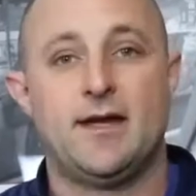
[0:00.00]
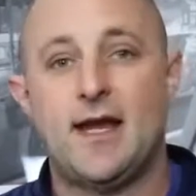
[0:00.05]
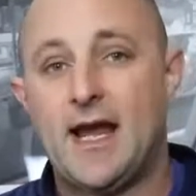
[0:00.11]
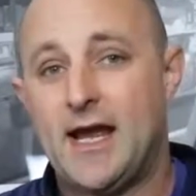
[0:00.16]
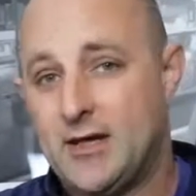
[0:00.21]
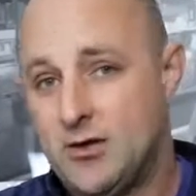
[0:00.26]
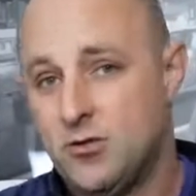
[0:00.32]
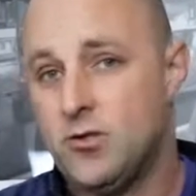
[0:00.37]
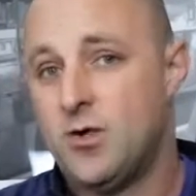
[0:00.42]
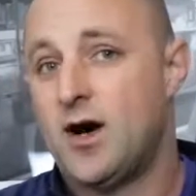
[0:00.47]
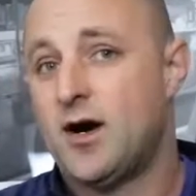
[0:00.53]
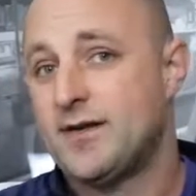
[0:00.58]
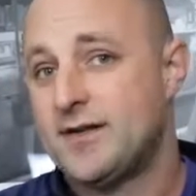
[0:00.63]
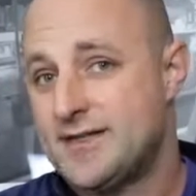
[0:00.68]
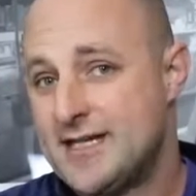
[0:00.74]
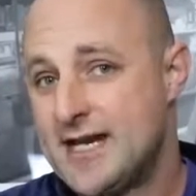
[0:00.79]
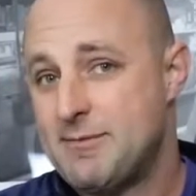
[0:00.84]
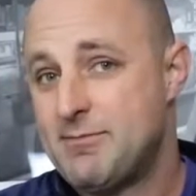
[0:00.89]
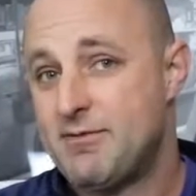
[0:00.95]
and who are
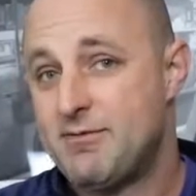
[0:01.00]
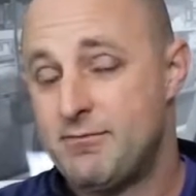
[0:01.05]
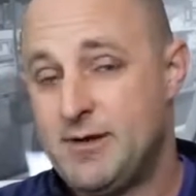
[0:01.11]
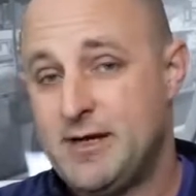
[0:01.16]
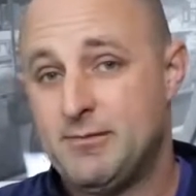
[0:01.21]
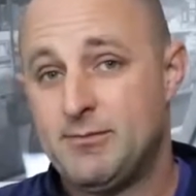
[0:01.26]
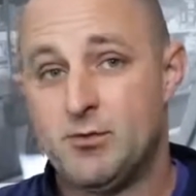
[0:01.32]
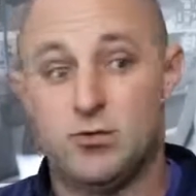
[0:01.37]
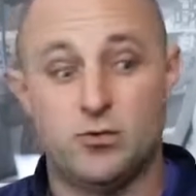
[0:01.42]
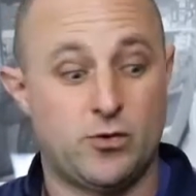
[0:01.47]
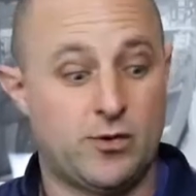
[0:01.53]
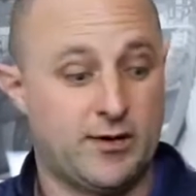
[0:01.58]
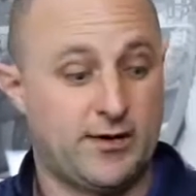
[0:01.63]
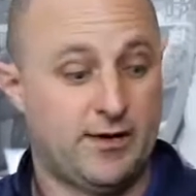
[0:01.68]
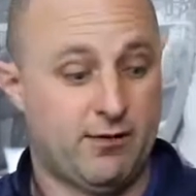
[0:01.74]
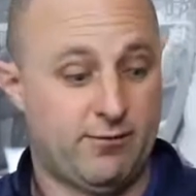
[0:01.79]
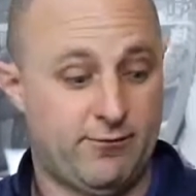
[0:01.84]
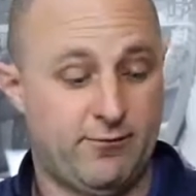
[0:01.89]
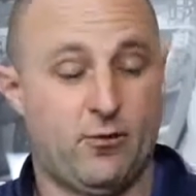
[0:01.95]
the type of people who
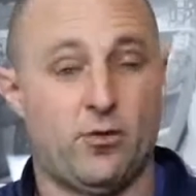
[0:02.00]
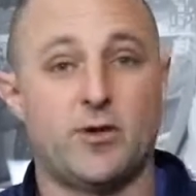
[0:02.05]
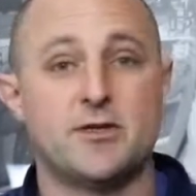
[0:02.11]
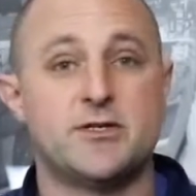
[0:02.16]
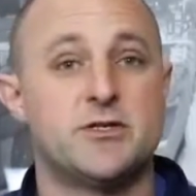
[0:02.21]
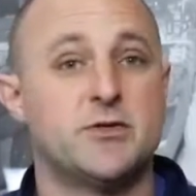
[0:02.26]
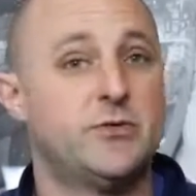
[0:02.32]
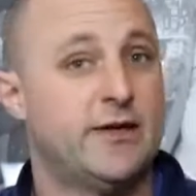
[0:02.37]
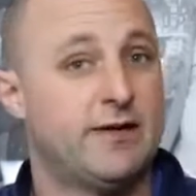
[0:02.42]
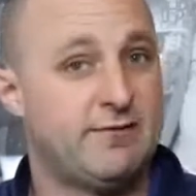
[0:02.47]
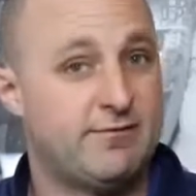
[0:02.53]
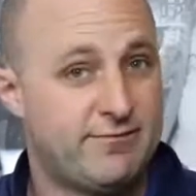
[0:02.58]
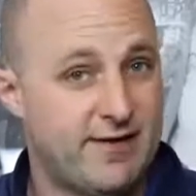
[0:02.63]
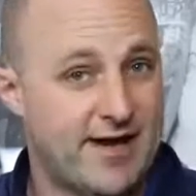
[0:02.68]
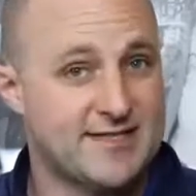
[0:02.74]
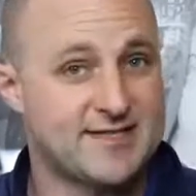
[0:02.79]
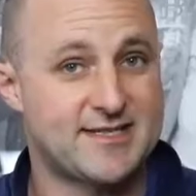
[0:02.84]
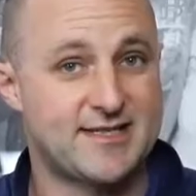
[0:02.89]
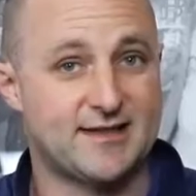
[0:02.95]
can afford to
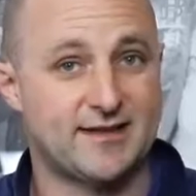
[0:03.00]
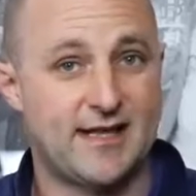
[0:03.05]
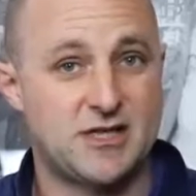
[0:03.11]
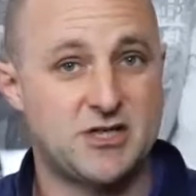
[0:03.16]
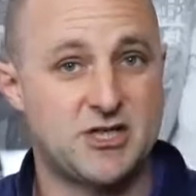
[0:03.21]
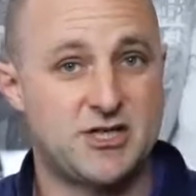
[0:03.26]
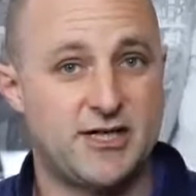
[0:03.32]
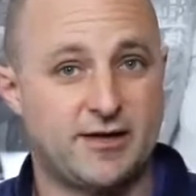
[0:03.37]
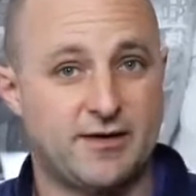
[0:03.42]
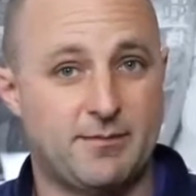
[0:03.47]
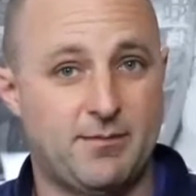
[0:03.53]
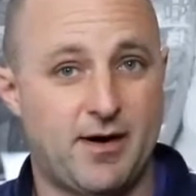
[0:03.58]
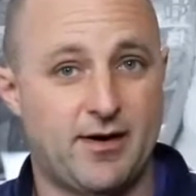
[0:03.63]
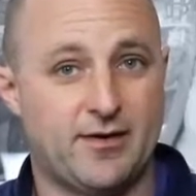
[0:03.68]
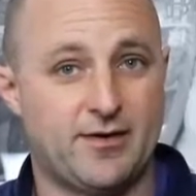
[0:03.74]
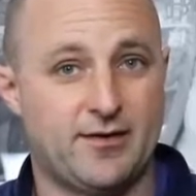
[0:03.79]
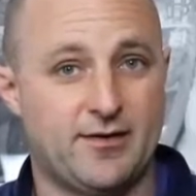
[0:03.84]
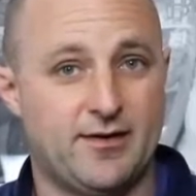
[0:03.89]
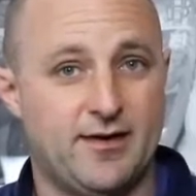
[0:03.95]
invest in Legendary
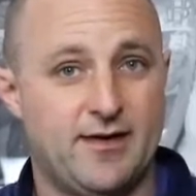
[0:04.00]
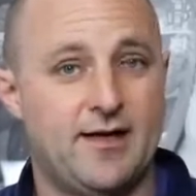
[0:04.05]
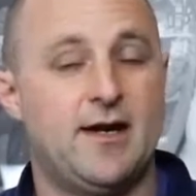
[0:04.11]
Marketer?